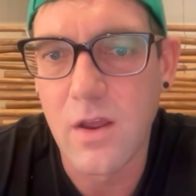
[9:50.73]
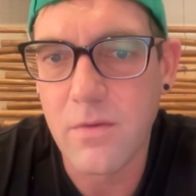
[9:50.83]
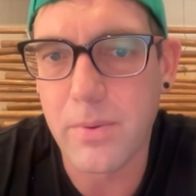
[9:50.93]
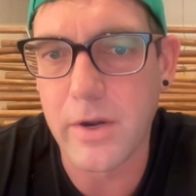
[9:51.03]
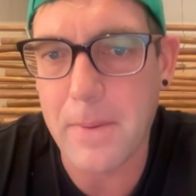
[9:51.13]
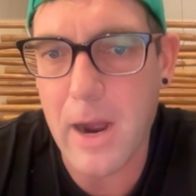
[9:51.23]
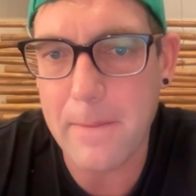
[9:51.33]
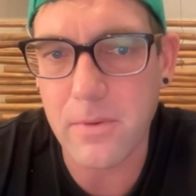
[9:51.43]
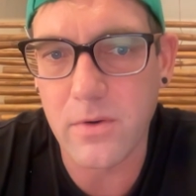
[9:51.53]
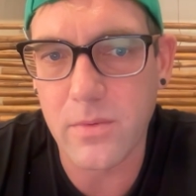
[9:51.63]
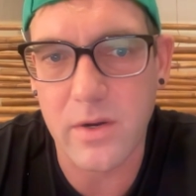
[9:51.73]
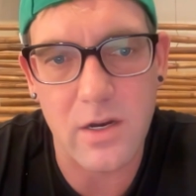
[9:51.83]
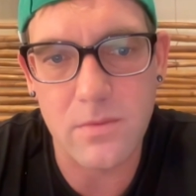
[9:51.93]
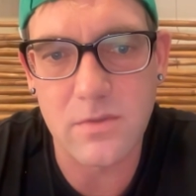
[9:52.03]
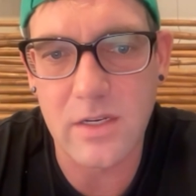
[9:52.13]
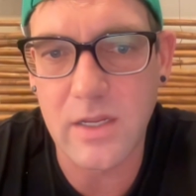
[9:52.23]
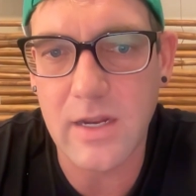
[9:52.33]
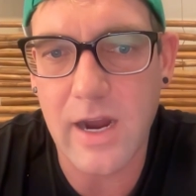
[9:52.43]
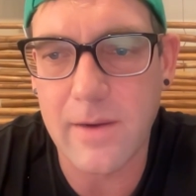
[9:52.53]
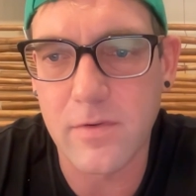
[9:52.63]
pretty popular when it comes to
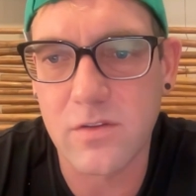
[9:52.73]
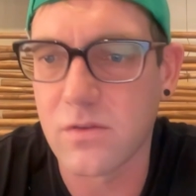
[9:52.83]
e-commerce.